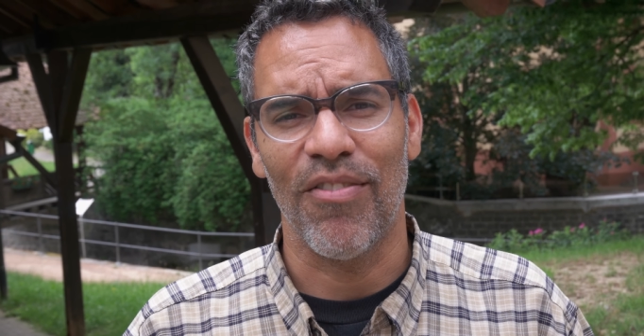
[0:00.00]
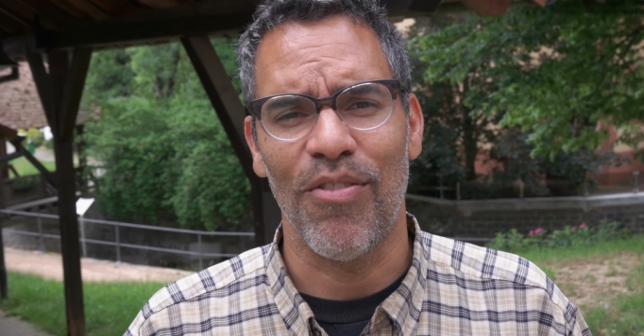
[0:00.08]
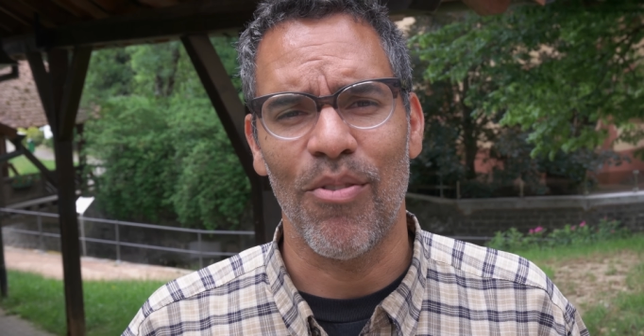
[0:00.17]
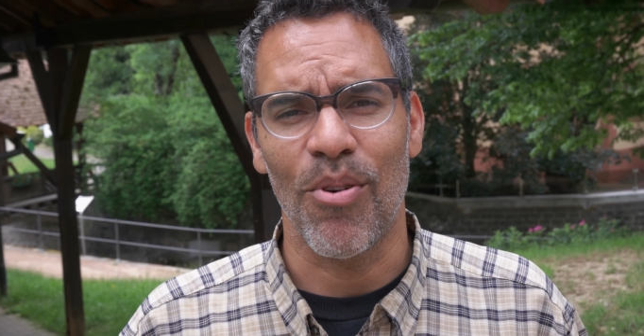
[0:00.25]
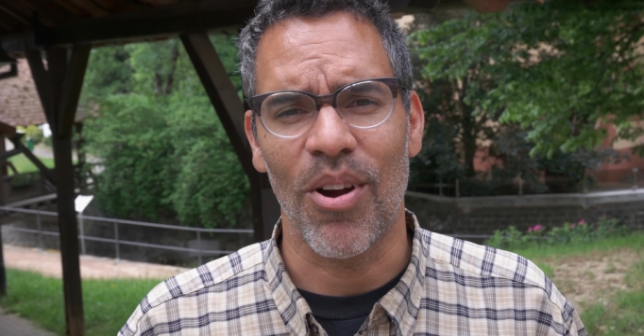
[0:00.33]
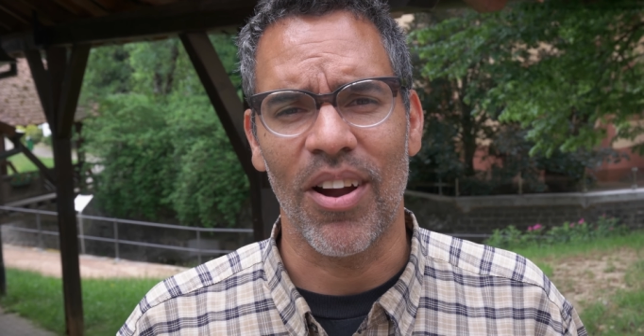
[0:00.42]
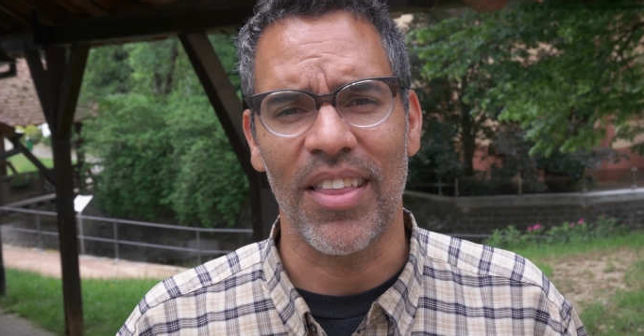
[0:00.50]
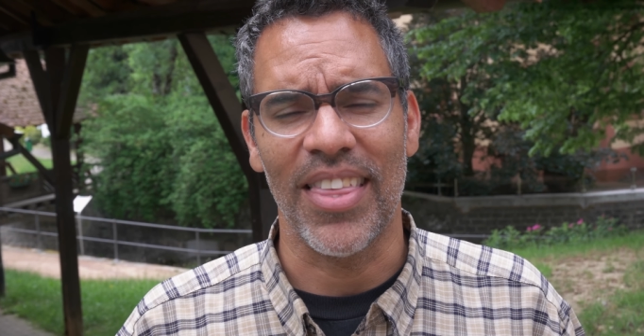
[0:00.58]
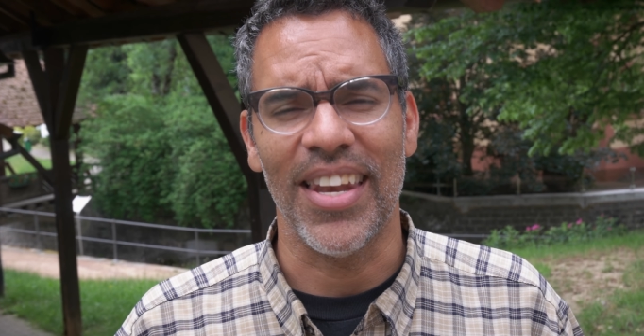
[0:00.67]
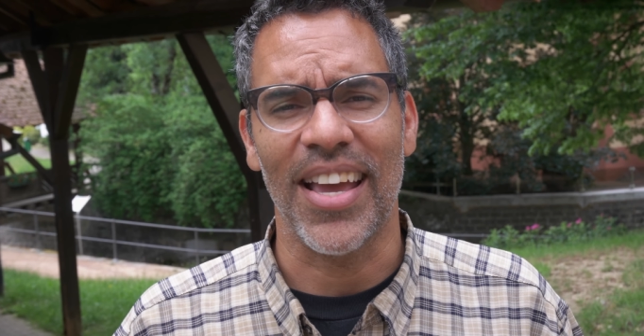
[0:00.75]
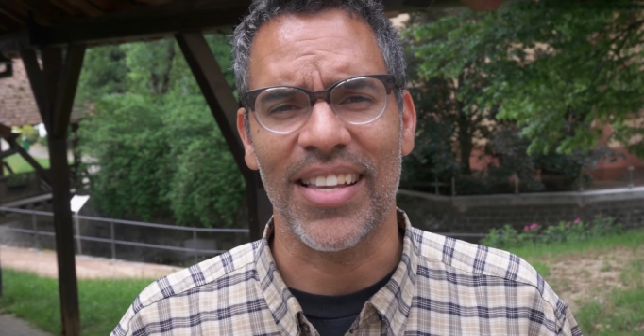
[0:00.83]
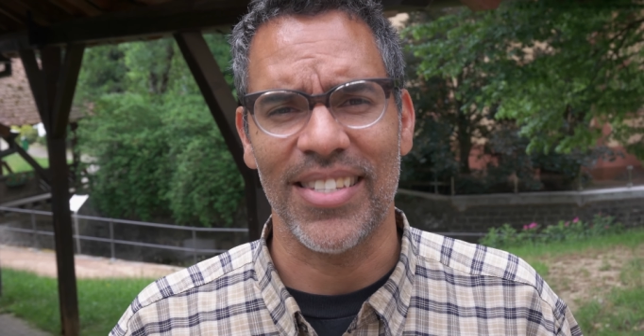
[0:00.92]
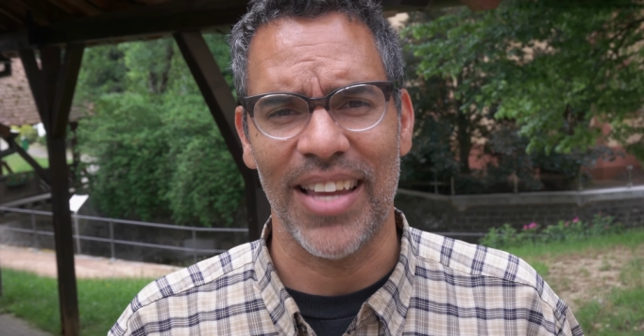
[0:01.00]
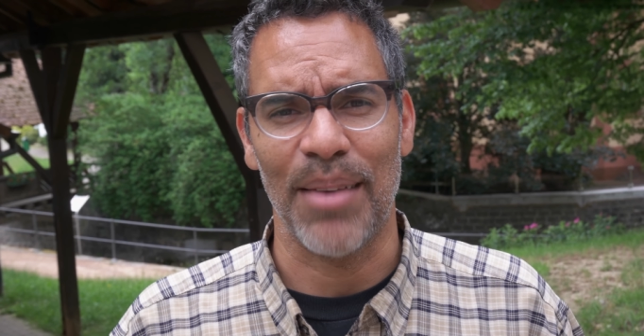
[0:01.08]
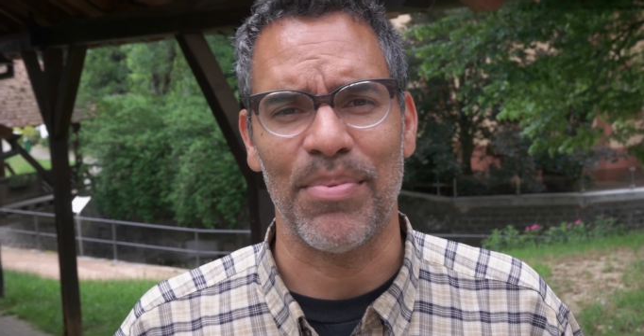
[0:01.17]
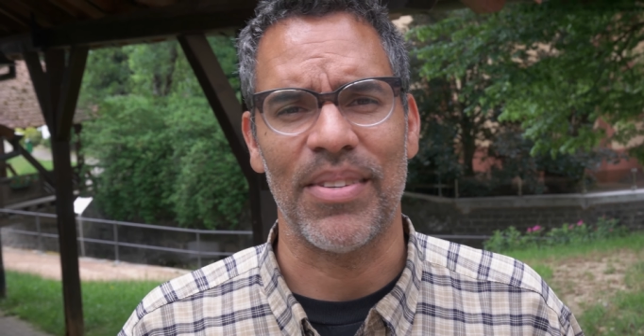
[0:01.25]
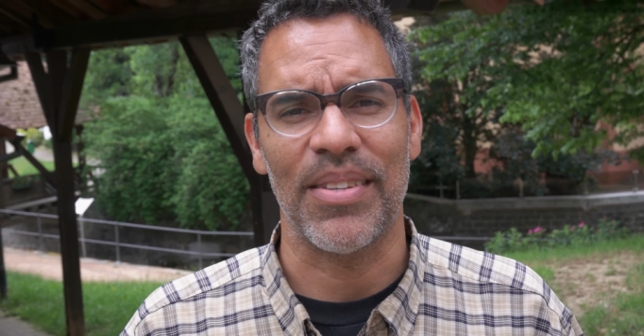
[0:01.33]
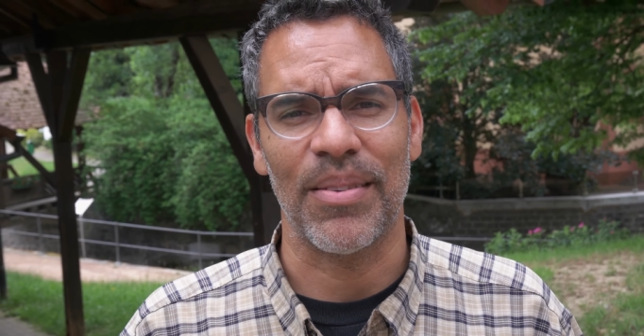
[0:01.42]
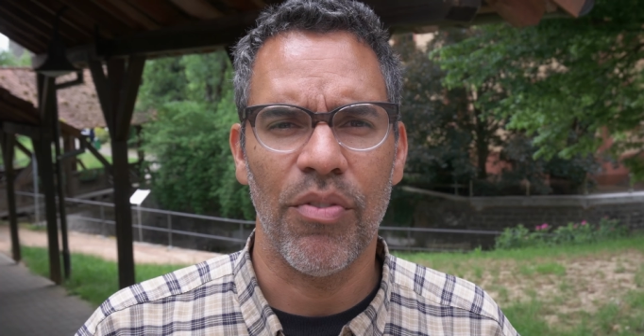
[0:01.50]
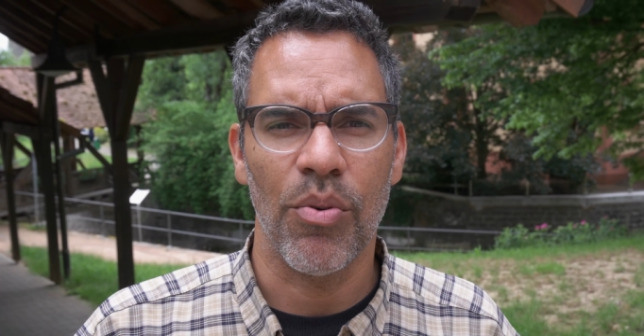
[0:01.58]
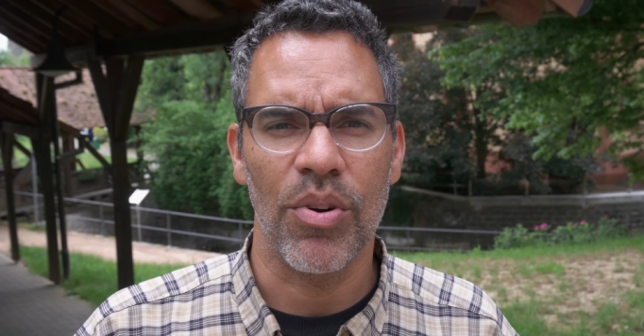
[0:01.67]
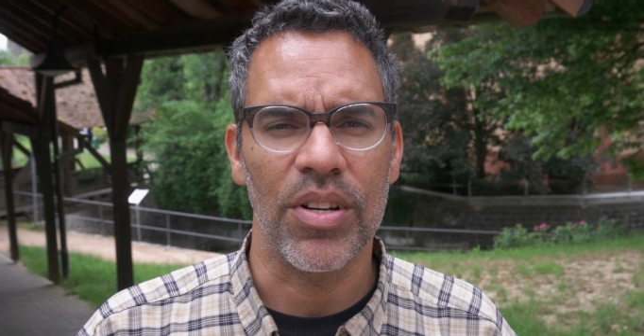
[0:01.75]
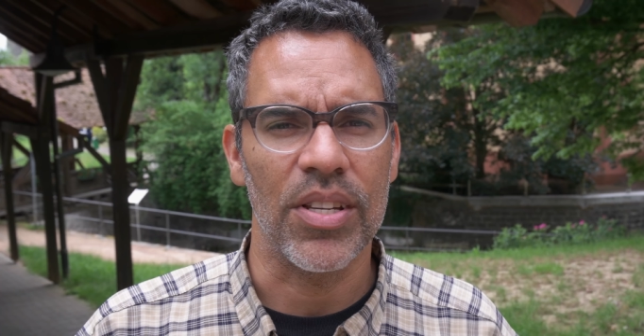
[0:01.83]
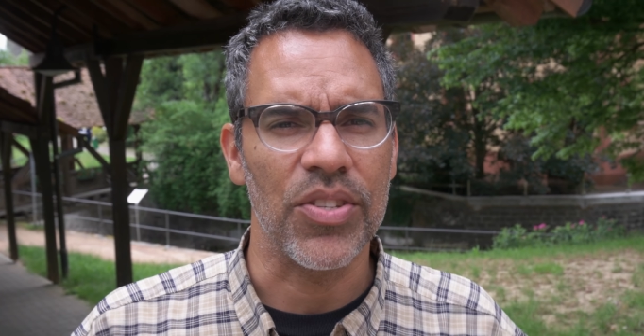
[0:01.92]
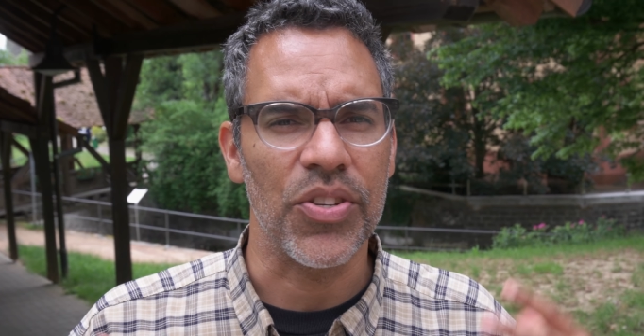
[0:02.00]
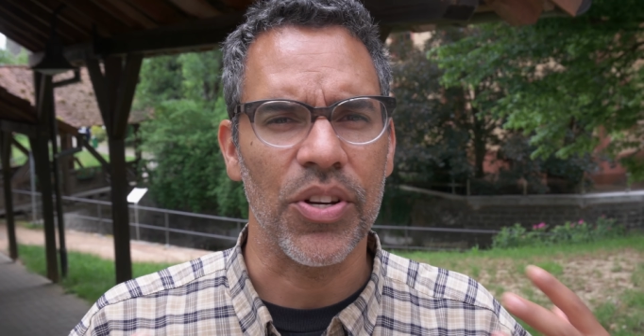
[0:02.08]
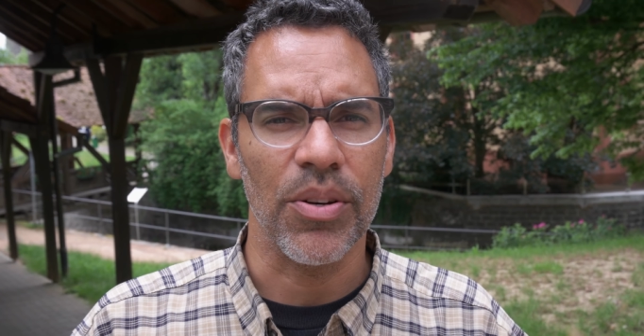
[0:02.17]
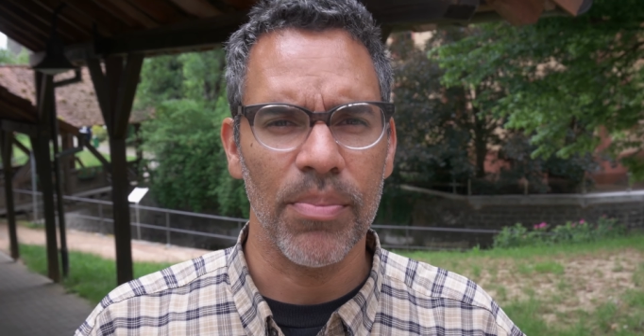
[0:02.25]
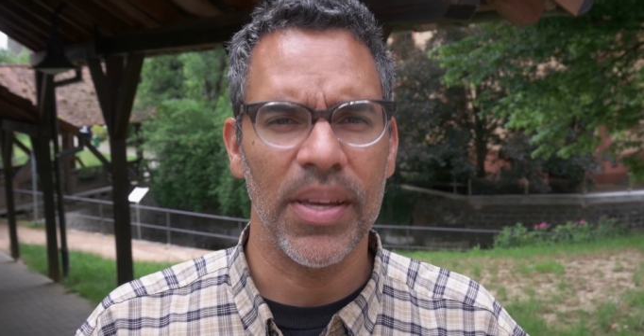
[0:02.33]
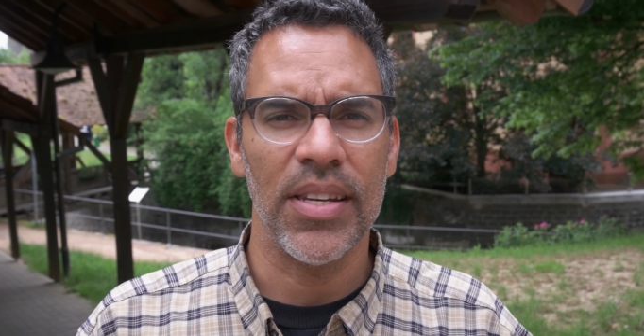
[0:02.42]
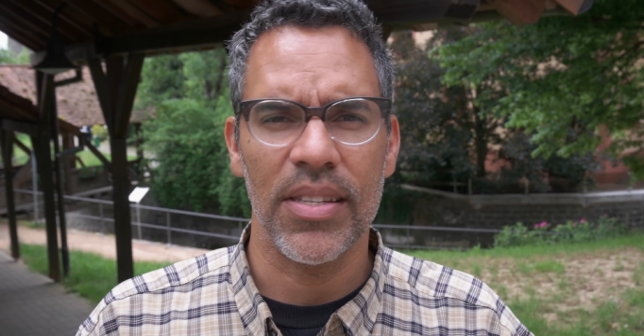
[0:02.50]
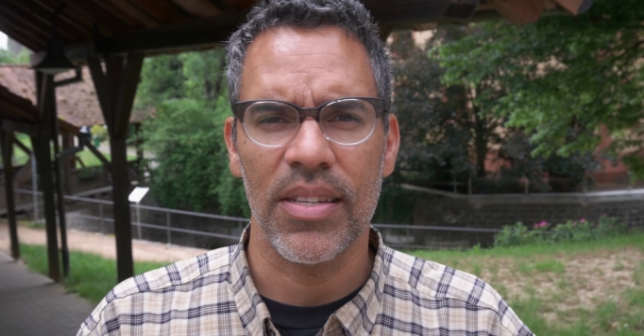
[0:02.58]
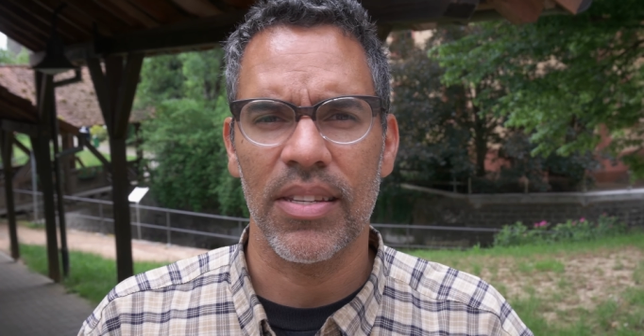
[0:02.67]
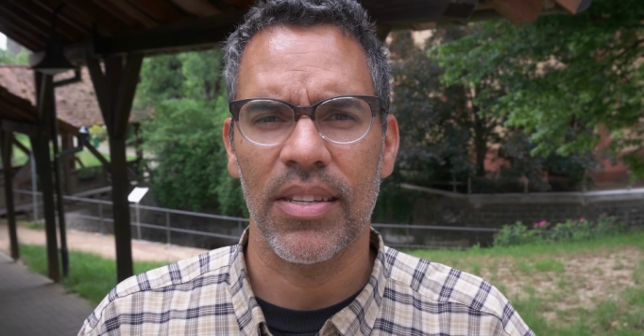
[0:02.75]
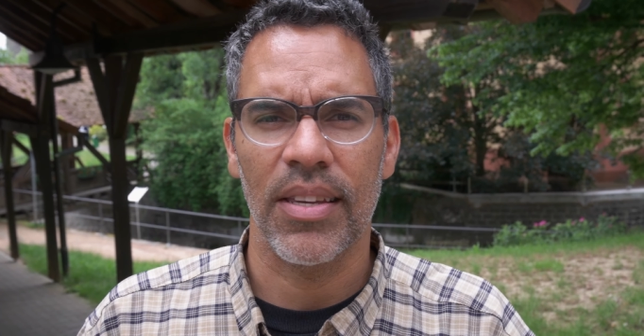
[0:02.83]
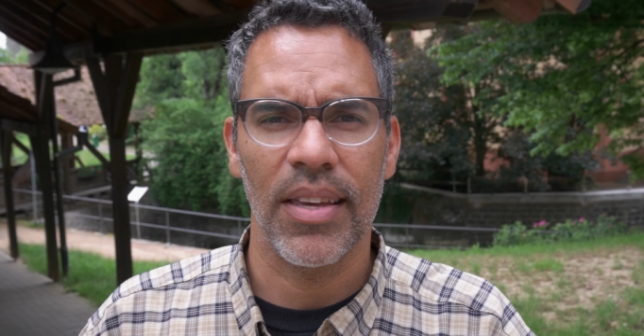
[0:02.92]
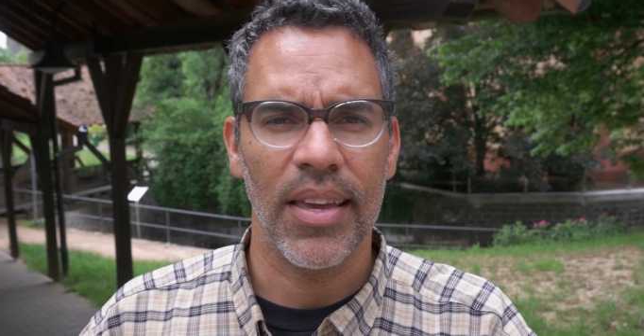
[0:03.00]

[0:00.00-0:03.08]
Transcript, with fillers: for the next steps, for discernment